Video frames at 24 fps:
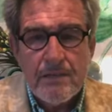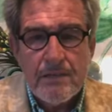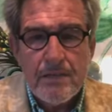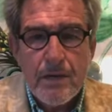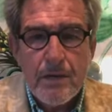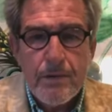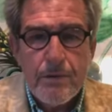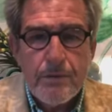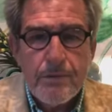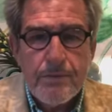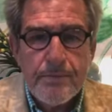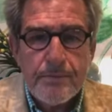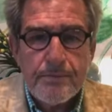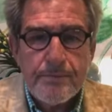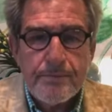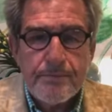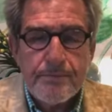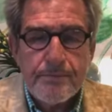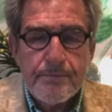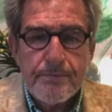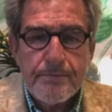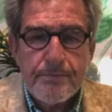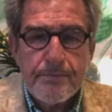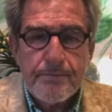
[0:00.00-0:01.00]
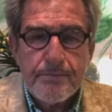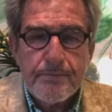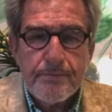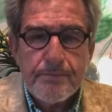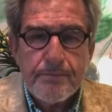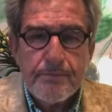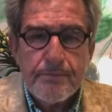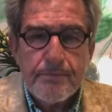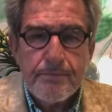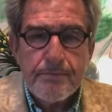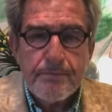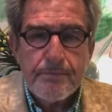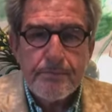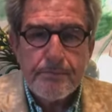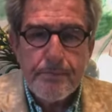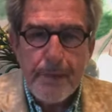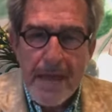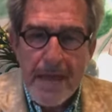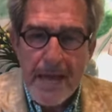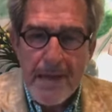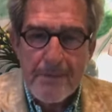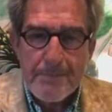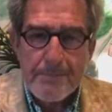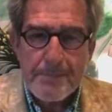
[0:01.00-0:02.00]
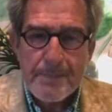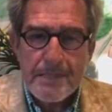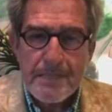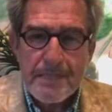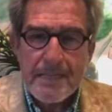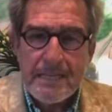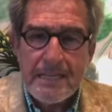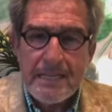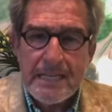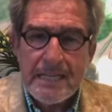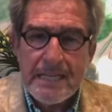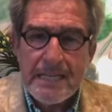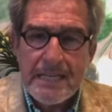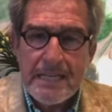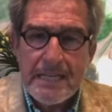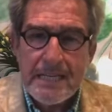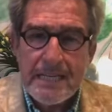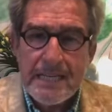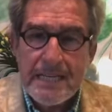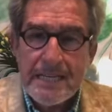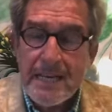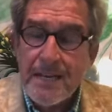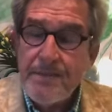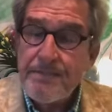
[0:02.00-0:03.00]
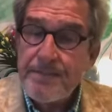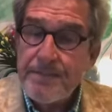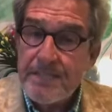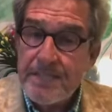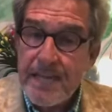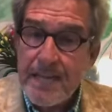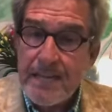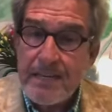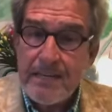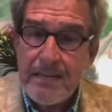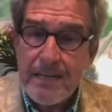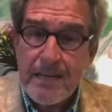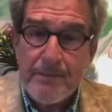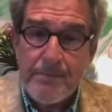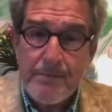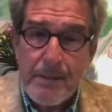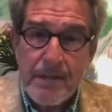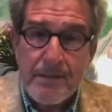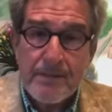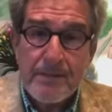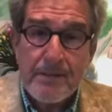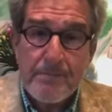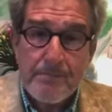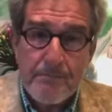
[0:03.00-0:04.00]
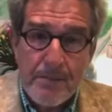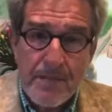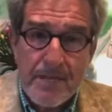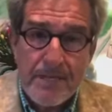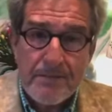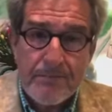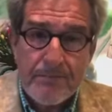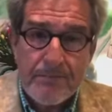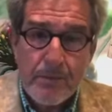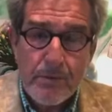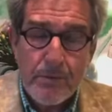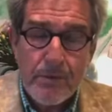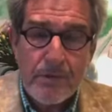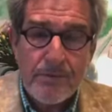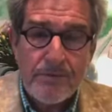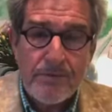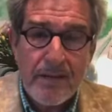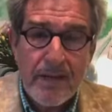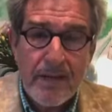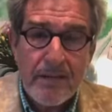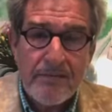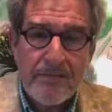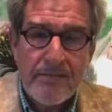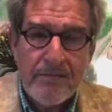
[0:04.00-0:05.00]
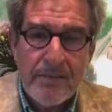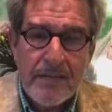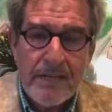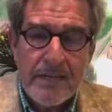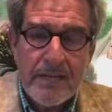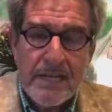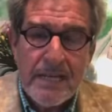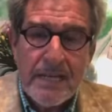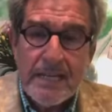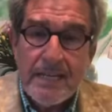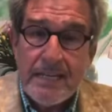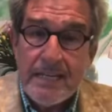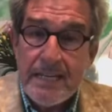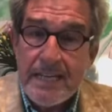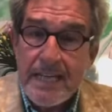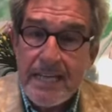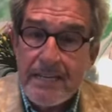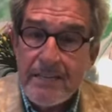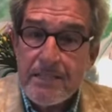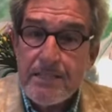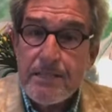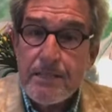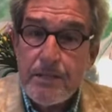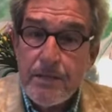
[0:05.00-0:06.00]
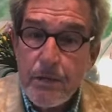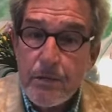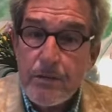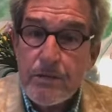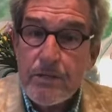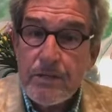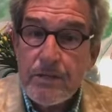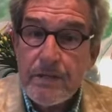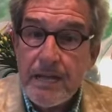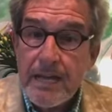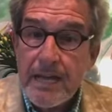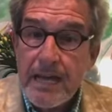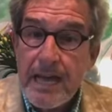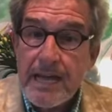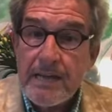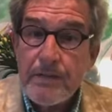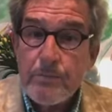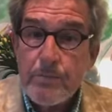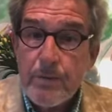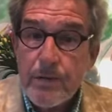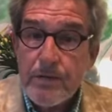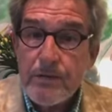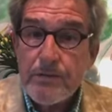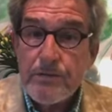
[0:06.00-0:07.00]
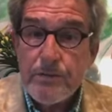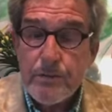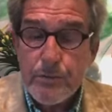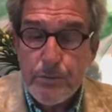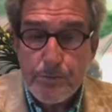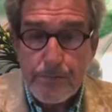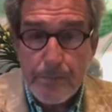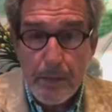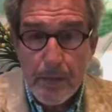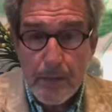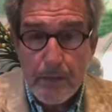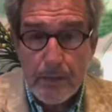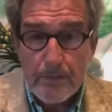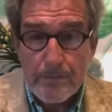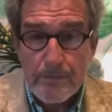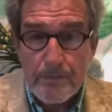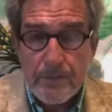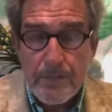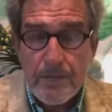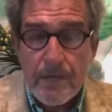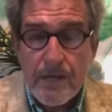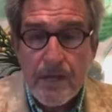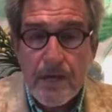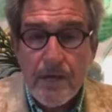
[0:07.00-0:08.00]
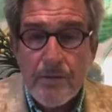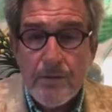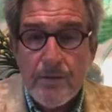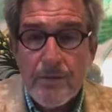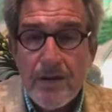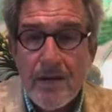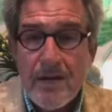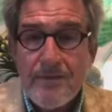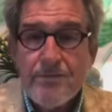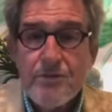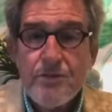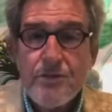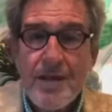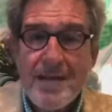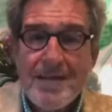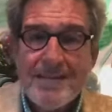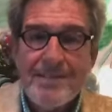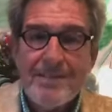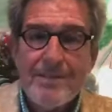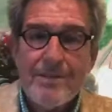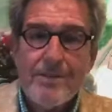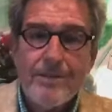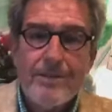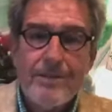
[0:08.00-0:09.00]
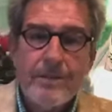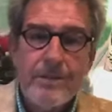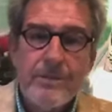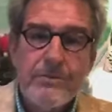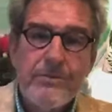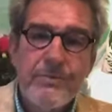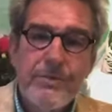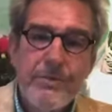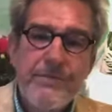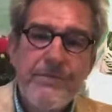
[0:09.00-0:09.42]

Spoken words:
So perhaps enough said about the metaphor of love. Let's look at one or two poems where I've tried to